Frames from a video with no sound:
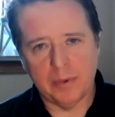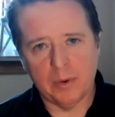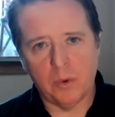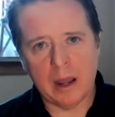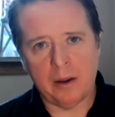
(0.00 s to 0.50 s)

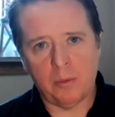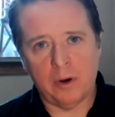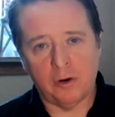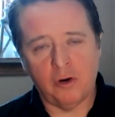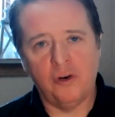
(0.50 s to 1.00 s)
but what I
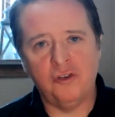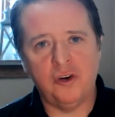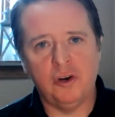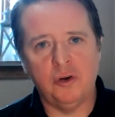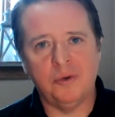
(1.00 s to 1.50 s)
encourage
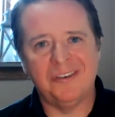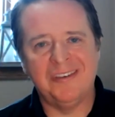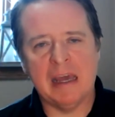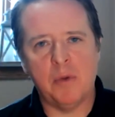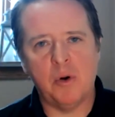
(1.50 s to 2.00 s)
you to do is
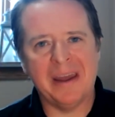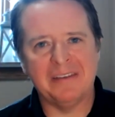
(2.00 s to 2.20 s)
demo